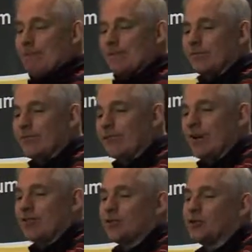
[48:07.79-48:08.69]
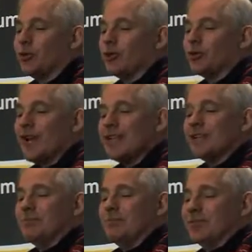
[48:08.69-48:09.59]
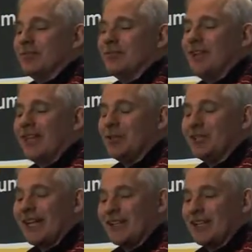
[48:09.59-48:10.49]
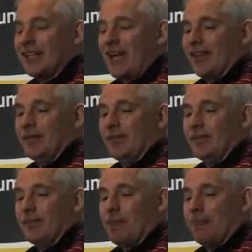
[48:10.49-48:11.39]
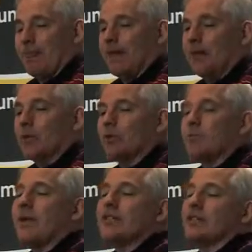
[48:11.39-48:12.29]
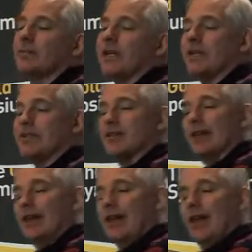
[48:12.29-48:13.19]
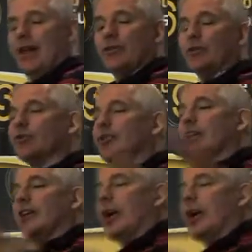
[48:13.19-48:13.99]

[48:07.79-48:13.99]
And the fiat currencies are all going to race to devalue against each other, which basically means they're all trying to